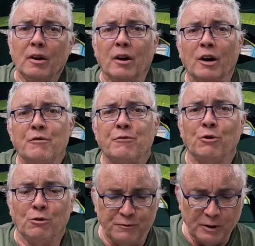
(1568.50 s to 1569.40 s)

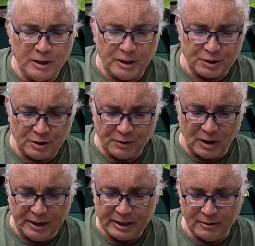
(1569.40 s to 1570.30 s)
overall verdict of the
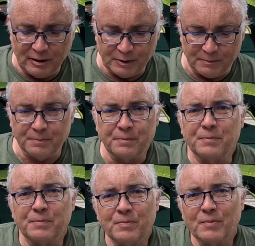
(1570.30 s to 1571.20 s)
Hajka oven.
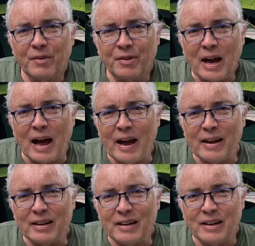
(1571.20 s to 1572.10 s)
That
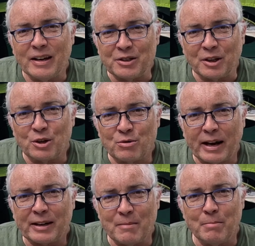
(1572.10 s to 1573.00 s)
is a
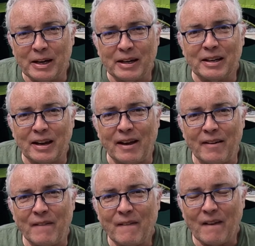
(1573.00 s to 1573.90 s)
cracking bit of kit.
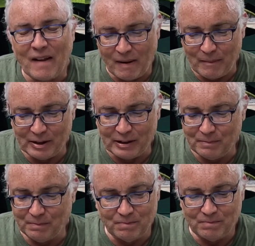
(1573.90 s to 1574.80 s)
I mean,